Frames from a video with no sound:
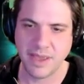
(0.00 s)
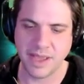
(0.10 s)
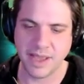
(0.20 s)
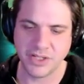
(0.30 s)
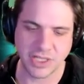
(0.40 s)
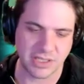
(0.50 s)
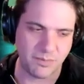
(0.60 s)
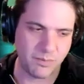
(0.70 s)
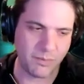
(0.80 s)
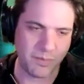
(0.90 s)
and just
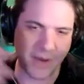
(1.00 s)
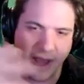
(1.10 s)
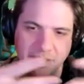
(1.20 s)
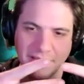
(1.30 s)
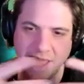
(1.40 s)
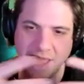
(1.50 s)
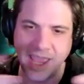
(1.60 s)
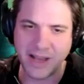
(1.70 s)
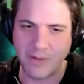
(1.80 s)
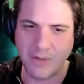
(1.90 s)
kind of
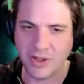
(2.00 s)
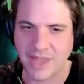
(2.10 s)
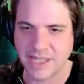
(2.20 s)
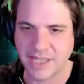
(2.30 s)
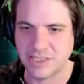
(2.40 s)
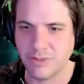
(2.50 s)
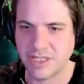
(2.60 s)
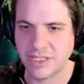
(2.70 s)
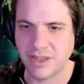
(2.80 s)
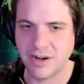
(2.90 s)
laying them all next to
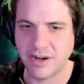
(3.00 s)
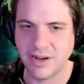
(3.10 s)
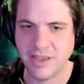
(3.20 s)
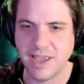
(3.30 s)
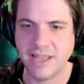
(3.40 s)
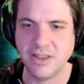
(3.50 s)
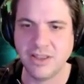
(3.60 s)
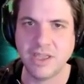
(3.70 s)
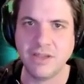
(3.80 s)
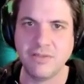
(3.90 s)
each other and
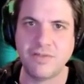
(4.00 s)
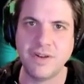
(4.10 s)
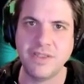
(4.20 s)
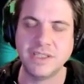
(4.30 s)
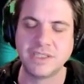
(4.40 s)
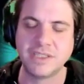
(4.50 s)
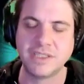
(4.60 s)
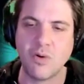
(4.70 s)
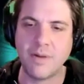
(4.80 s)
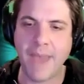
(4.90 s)
looking for this
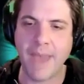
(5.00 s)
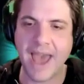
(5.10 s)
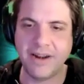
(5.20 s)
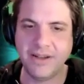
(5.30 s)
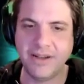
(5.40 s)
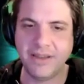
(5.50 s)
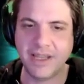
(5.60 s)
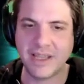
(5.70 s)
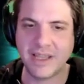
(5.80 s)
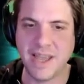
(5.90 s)
core pattern
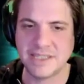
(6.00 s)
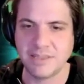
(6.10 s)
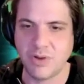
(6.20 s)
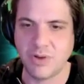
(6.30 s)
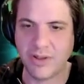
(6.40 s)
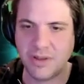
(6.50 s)
that connects them all,